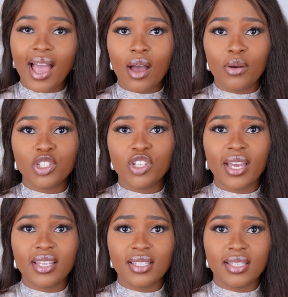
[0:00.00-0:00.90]
I want you
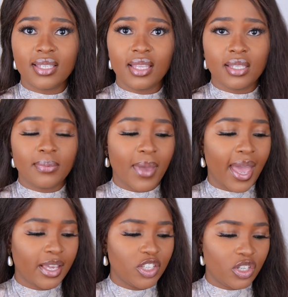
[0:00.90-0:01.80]
guys to see this
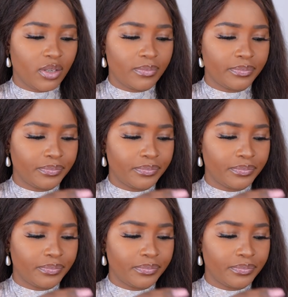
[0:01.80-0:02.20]
packaging.